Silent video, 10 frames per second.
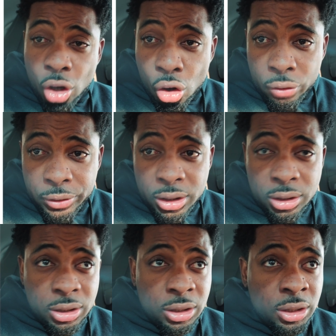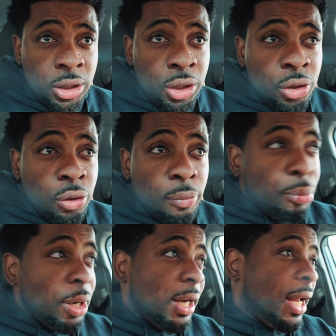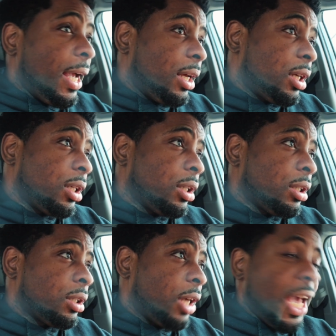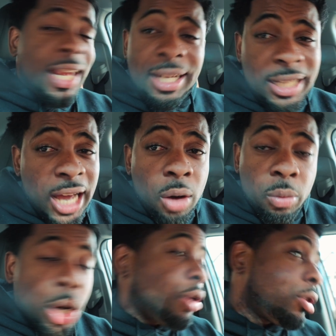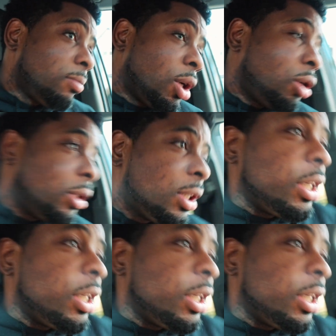COVID, but like, it done got worse, bro.